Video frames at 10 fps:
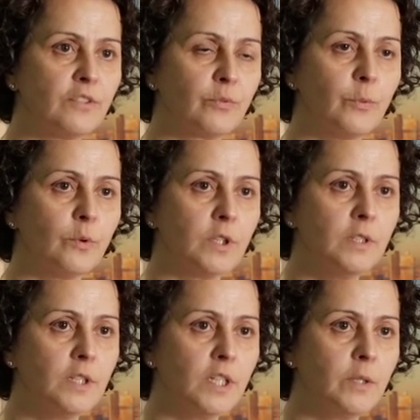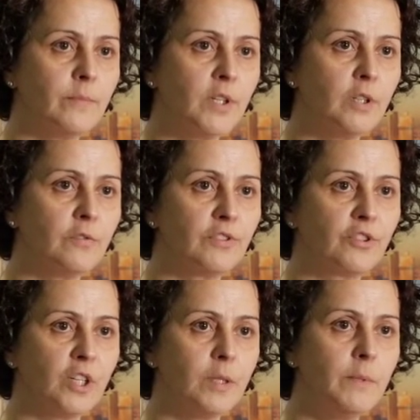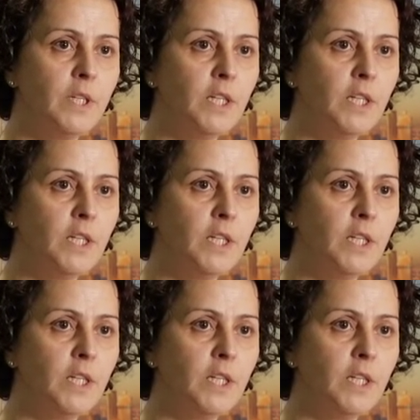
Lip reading: smaller over time.